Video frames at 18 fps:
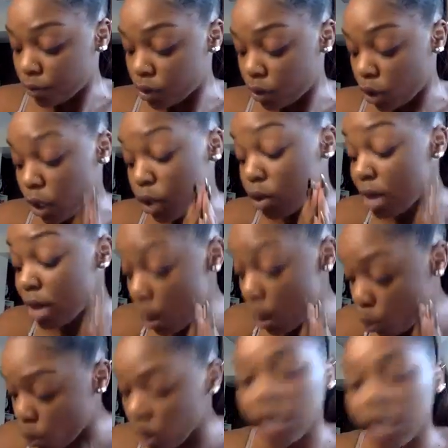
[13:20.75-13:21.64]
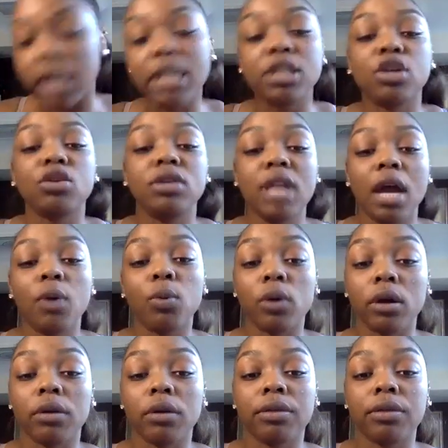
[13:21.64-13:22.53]
sorry, your network is your net
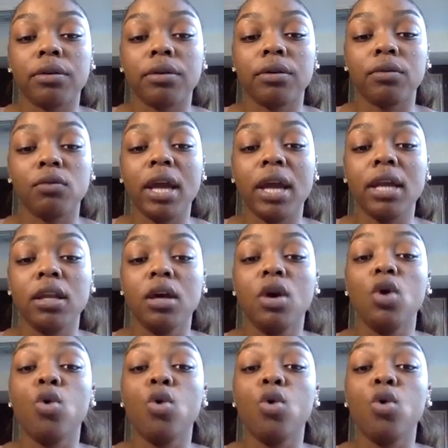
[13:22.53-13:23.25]
worth, right?